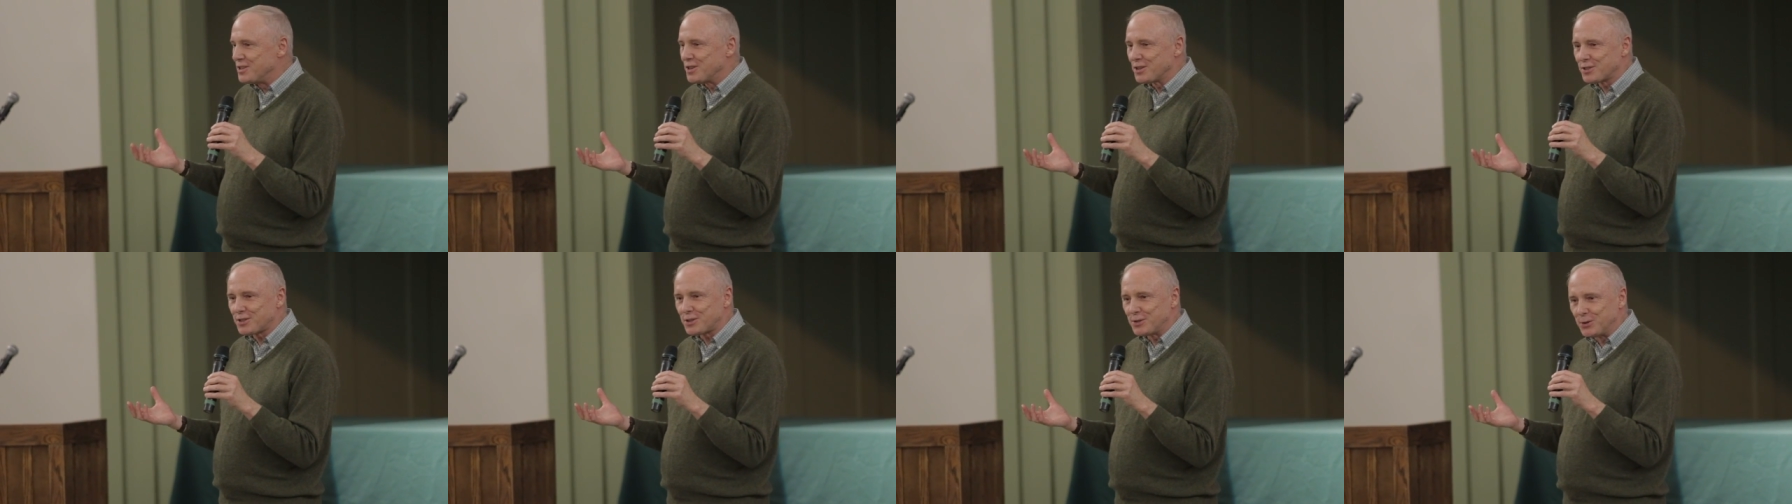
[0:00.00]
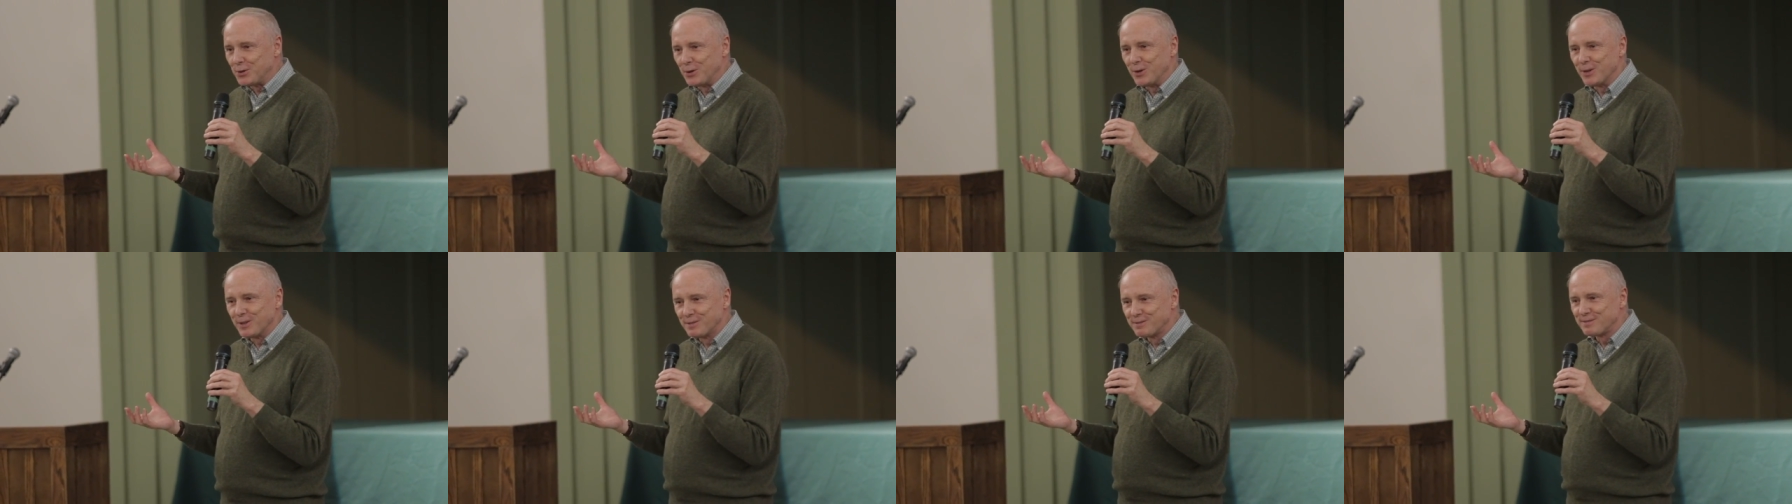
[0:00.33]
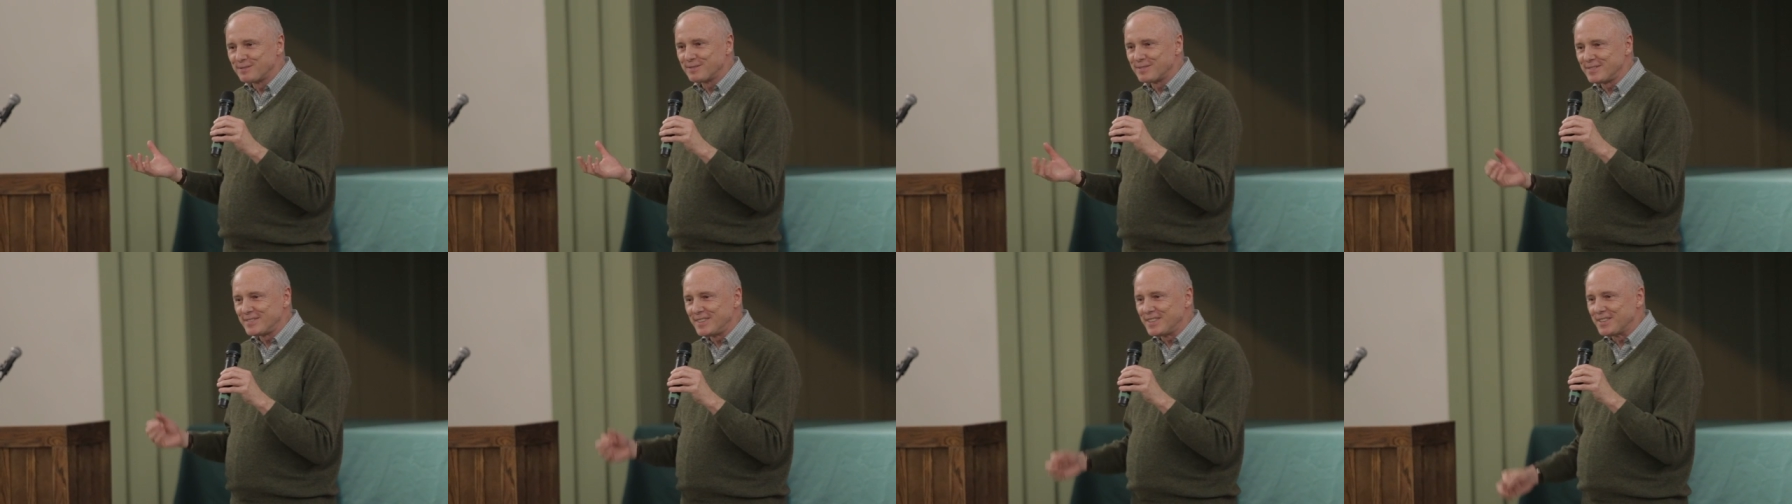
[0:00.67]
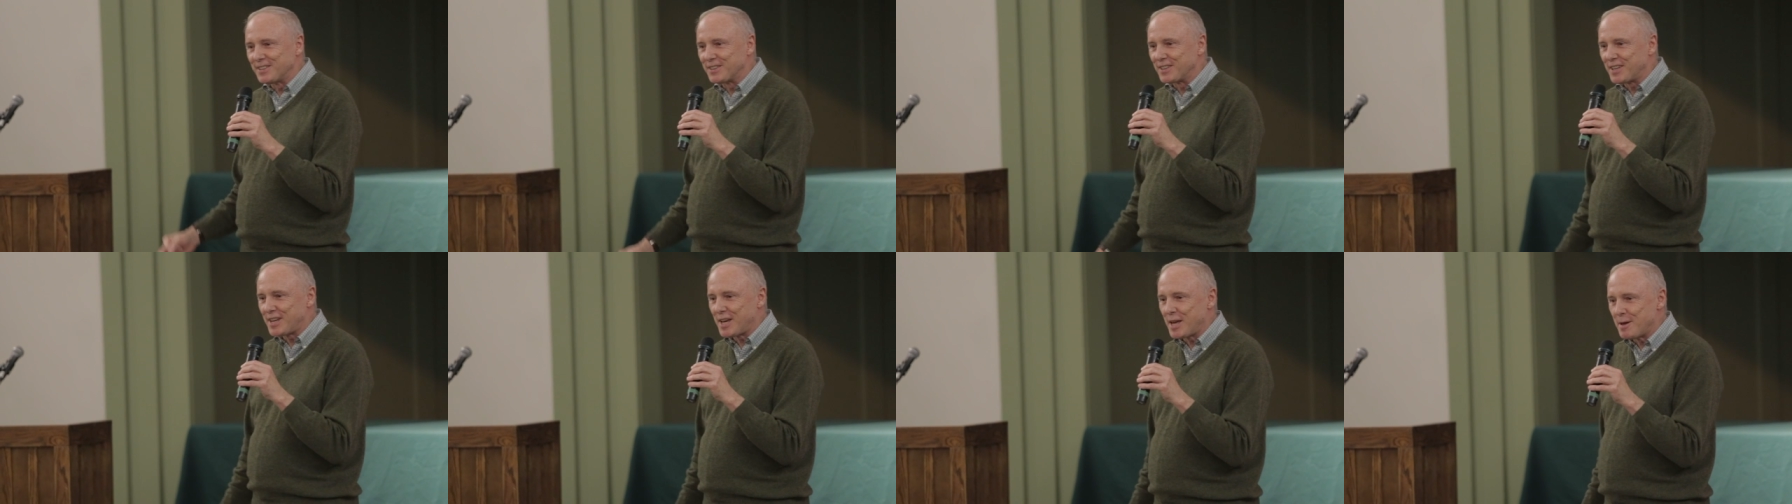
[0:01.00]
your school, you
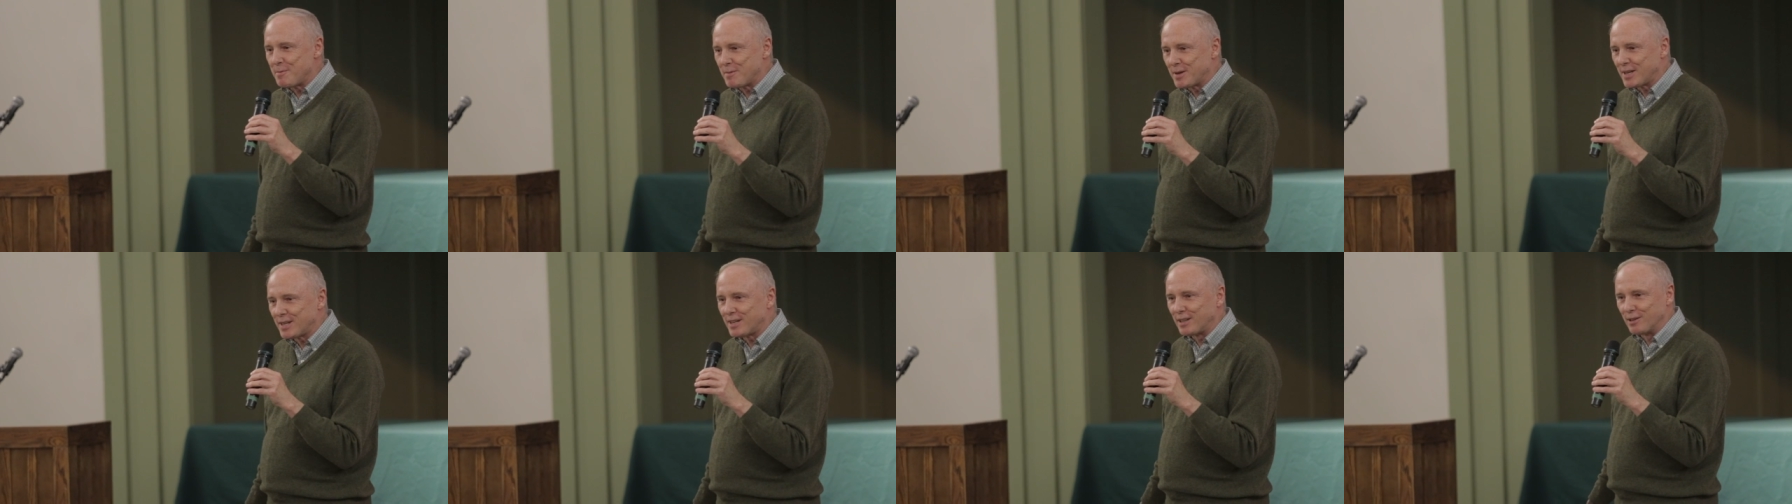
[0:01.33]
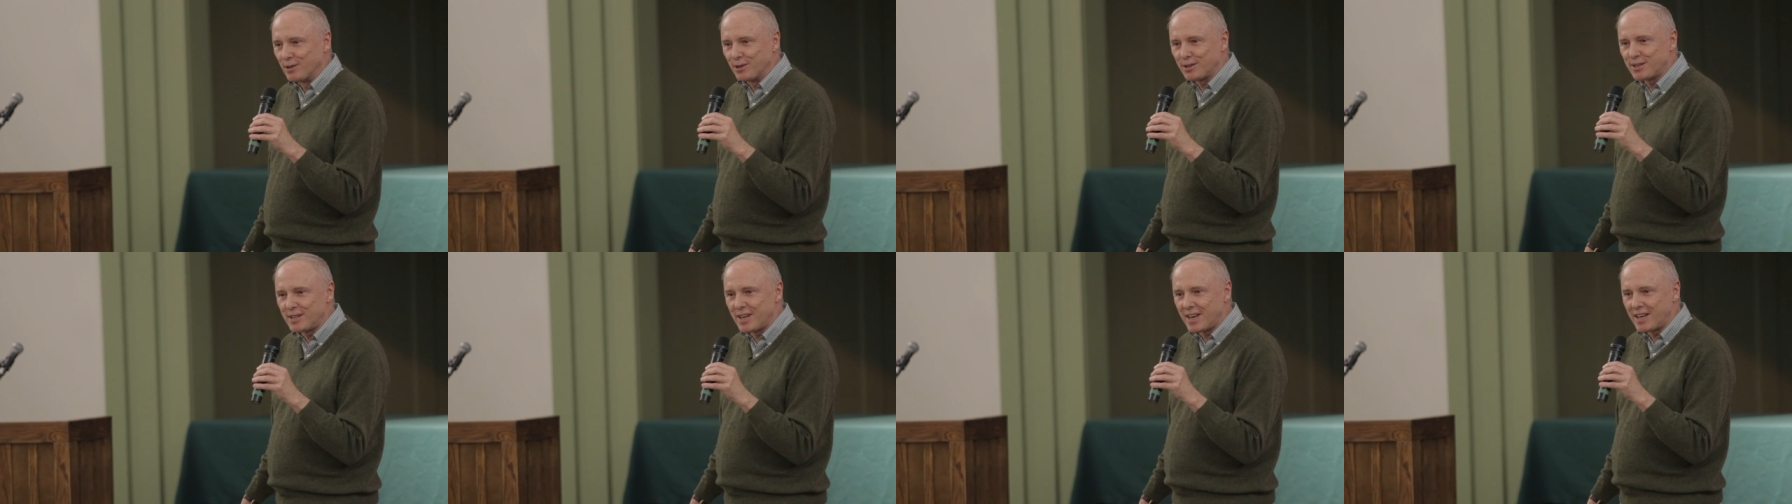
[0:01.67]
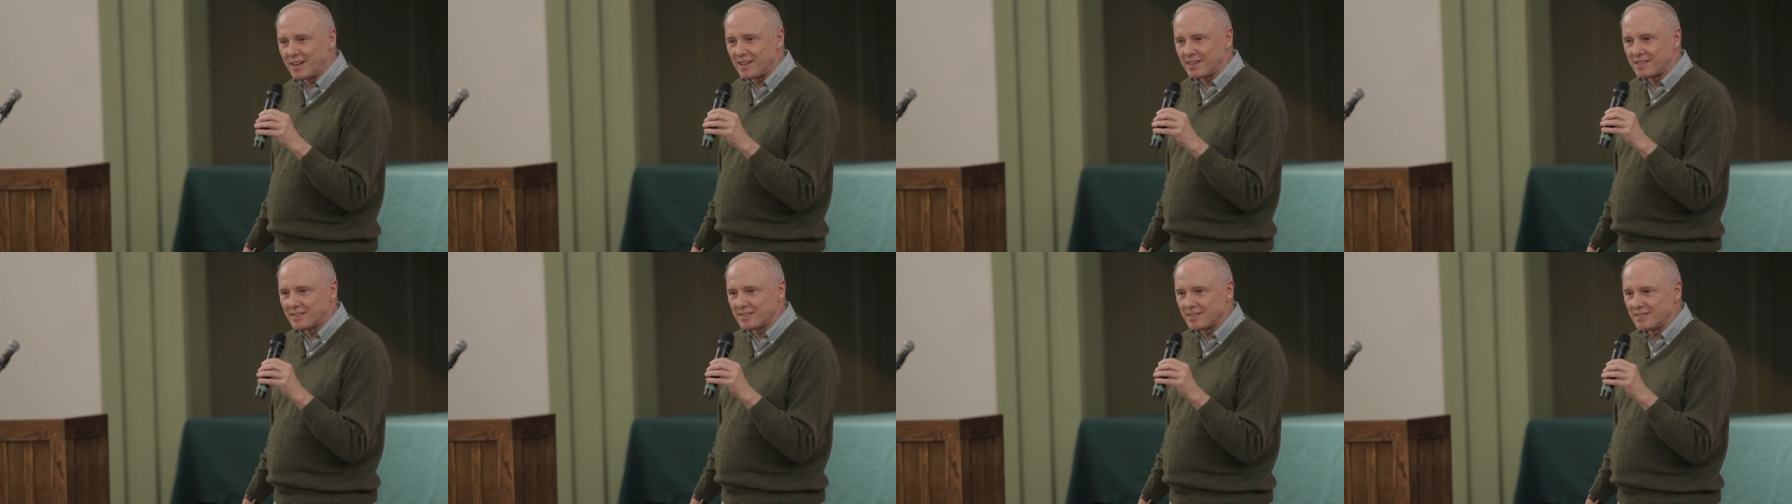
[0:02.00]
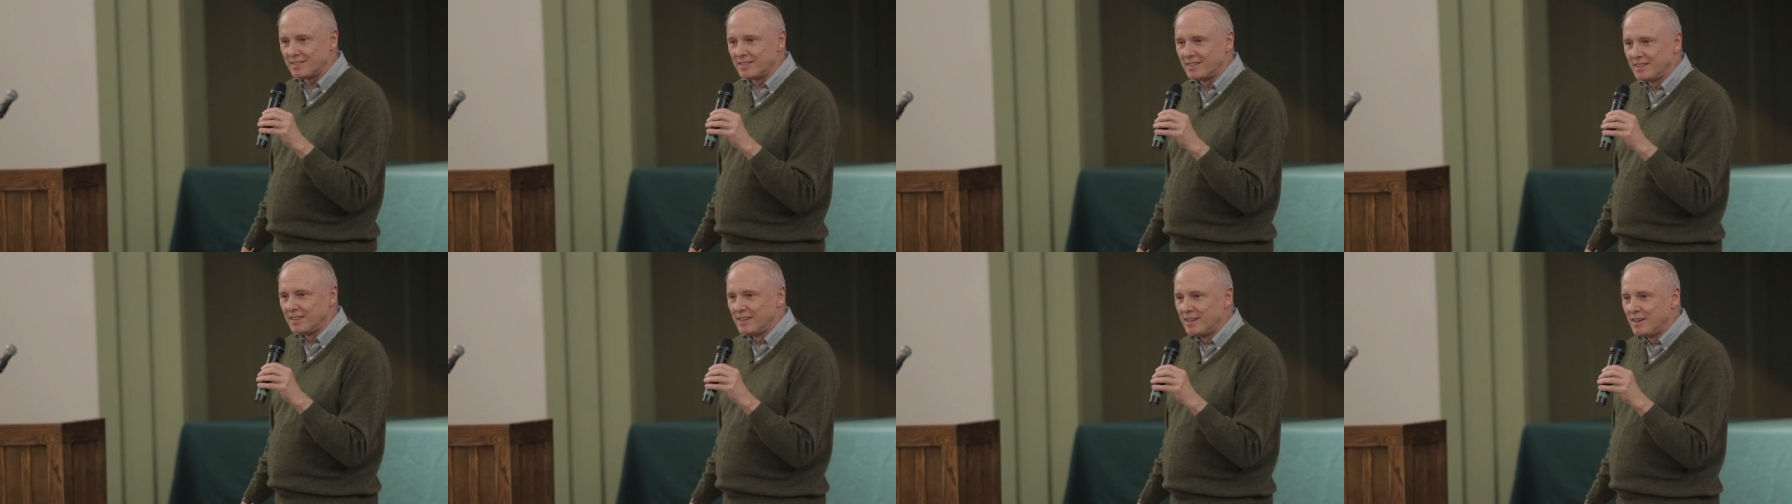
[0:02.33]
know, and came in and looked at it, and,